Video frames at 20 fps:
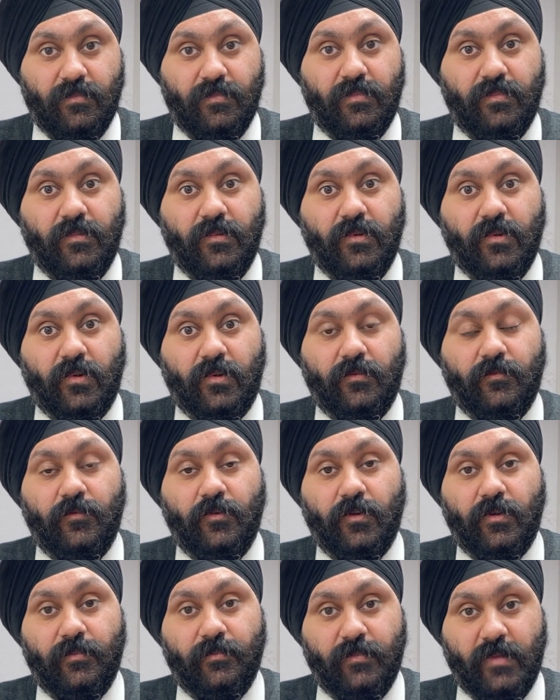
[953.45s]
look
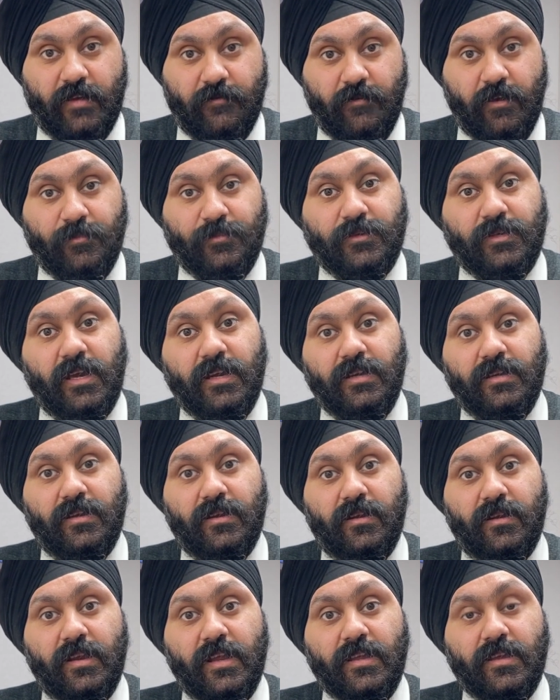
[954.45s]
for my website,
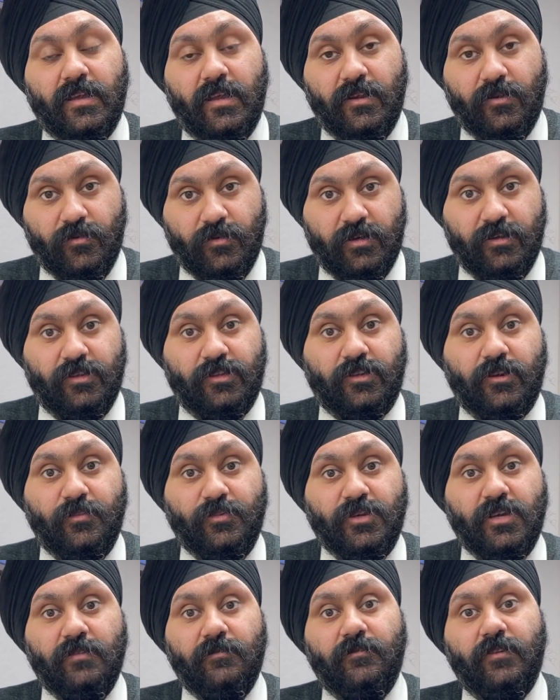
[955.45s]
a link into the
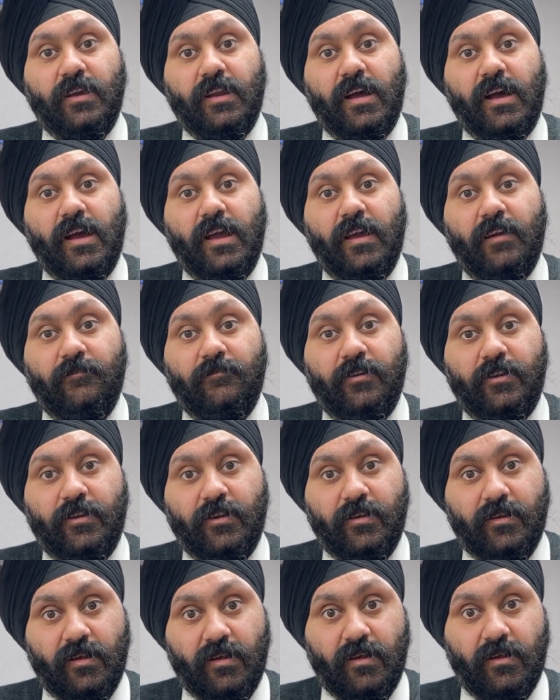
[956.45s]
description, where I have
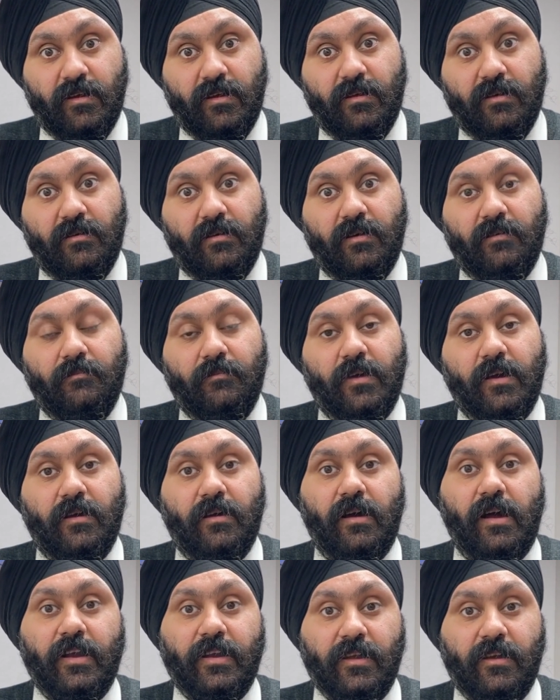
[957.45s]
written an
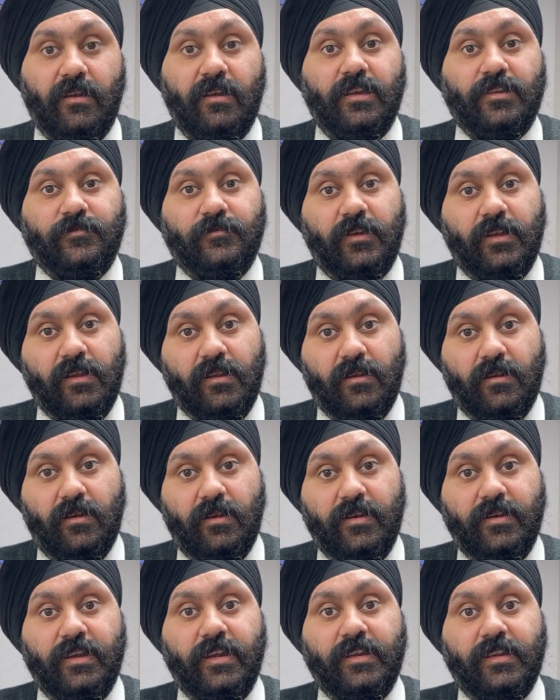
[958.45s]
article as well
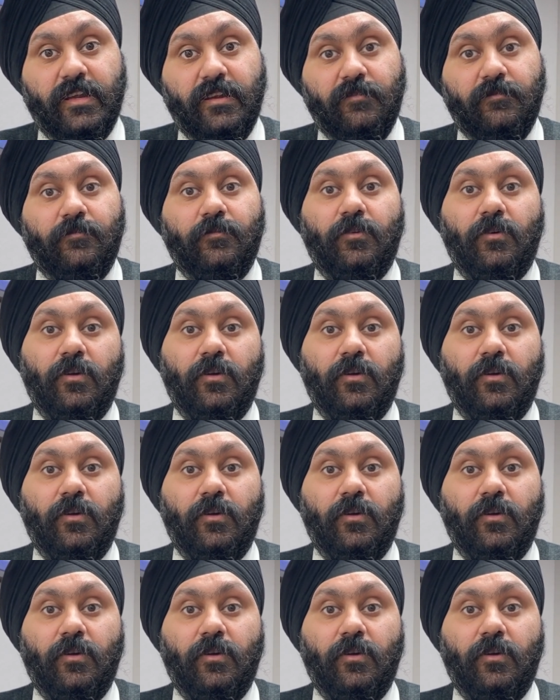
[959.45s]
in detail on